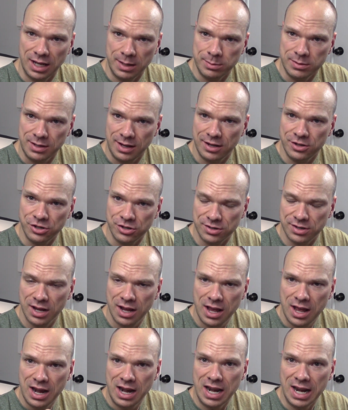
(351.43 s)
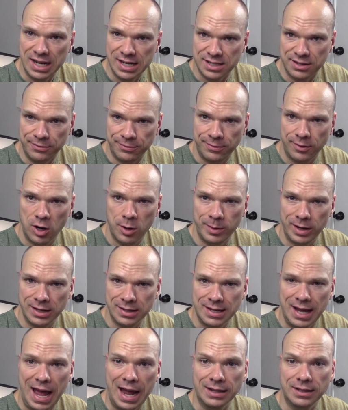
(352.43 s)
keeps the edges nice, firm, and
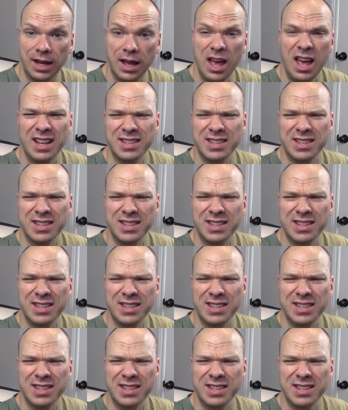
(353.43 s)
intact.